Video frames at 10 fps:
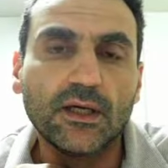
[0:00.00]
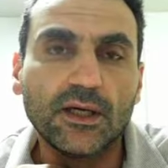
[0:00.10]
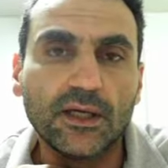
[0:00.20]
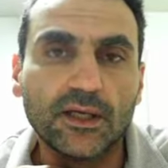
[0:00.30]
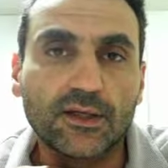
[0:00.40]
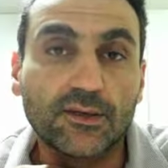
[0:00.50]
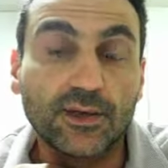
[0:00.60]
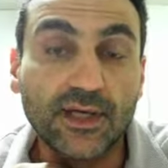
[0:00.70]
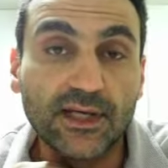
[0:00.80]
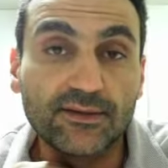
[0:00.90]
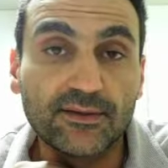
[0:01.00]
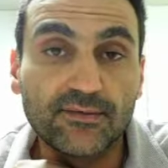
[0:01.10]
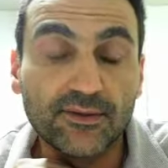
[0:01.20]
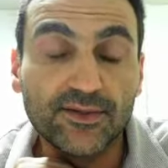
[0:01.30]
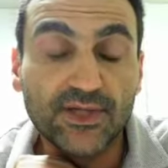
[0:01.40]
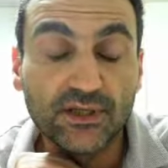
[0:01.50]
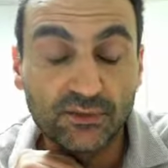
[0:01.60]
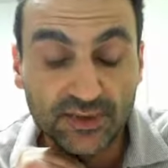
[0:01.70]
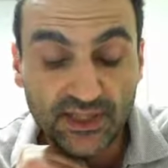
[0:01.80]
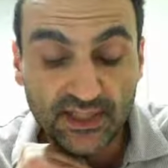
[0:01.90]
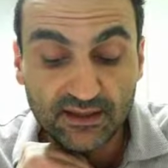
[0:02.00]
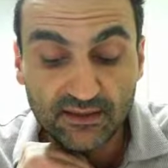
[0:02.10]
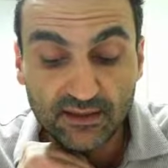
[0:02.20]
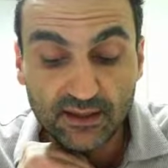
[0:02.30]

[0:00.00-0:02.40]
he created for Channel 10,